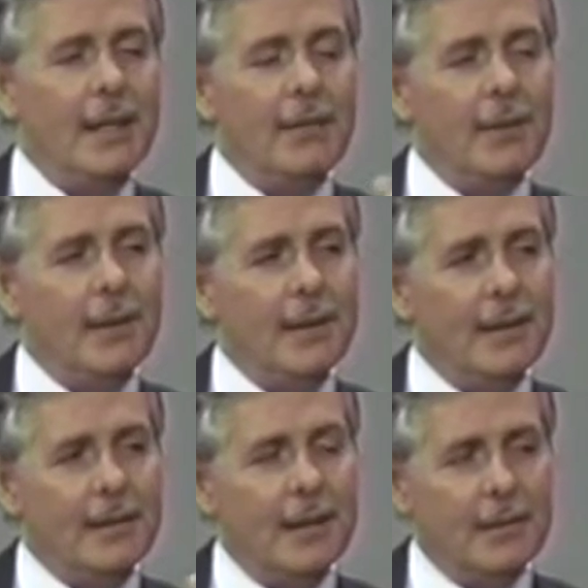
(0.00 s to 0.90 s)
Have you had
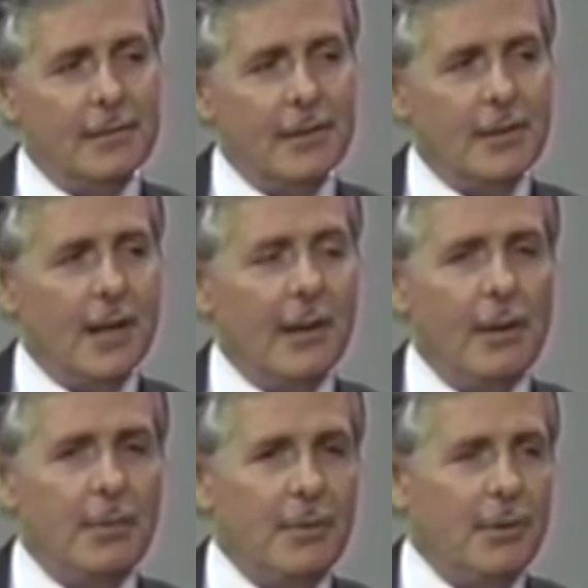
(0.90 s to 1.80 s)
that desire
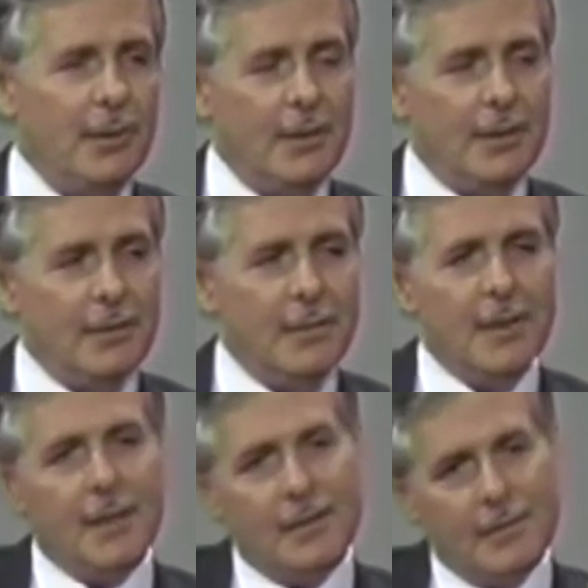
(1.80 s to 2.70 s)
or opportunity to
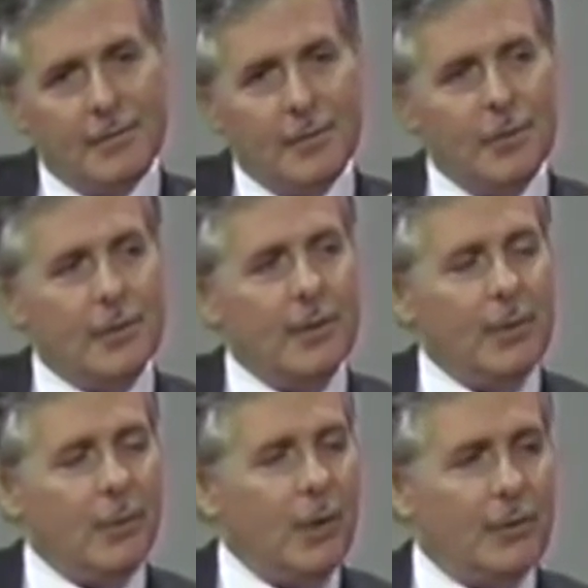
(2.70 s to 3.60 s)
do
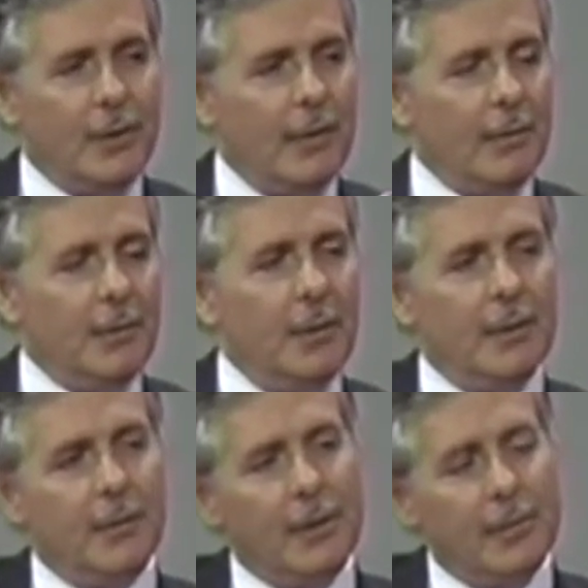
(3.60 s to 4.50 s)
something while traveling or
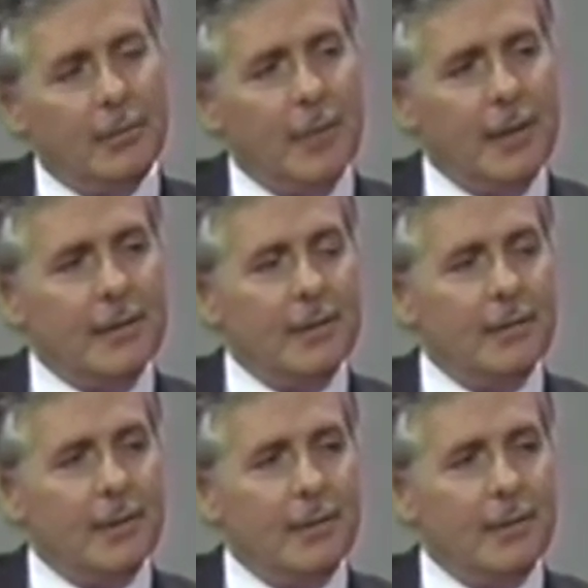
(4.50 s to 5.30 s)
whatever, and then make some,